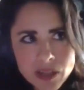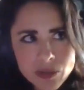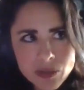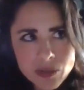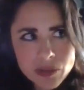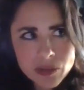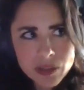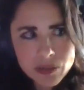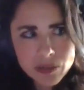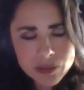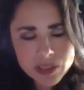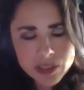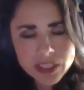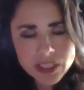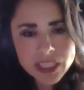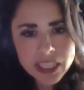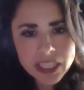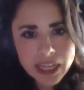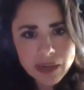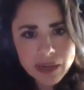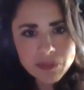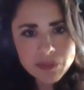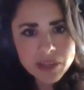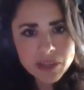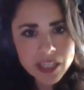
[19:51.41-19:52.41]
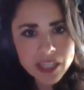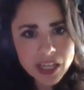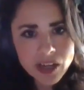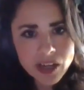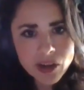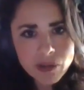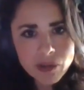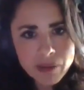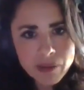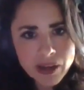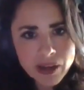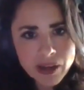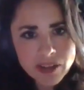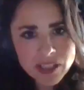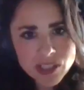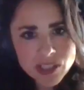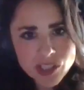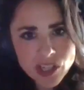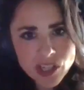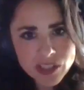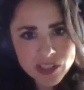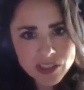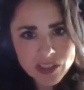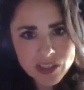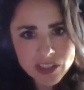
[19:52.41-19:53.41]
we really came to care about each
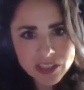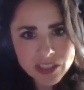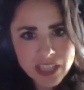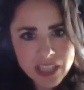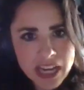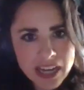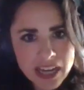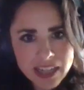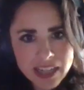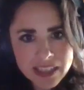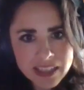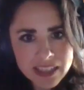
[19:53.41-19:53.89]
other a lot.